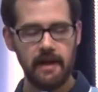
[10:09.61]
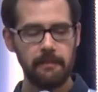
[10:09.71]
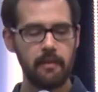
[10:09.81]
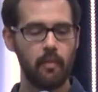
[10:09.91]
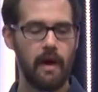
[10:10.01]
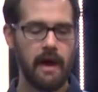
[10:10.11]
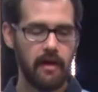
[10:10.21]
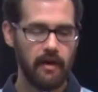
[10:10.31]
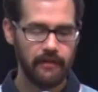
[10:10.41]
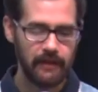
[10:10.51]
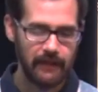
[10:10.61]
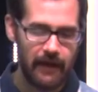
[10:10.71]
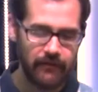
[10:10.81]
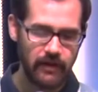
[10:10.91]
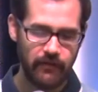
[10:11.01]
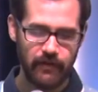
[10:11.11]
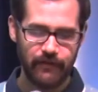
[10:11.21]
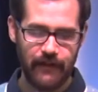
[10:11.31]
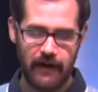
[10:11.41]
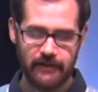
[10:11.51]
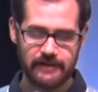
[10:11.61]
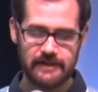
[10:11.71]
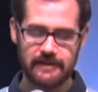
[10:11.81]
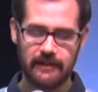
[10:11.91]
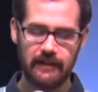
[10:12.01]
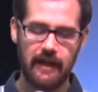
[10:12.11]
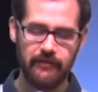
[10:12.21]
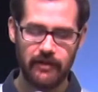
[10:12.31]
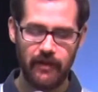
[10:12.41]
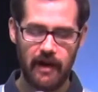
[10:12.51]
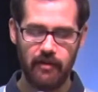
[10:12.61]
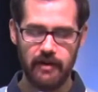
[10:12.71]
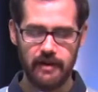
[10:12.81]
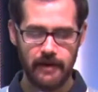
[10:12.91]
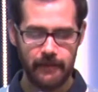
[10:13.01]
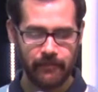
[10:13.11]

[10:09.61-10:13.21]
beware of the leaven of the Pharisees and the leaven of Herod."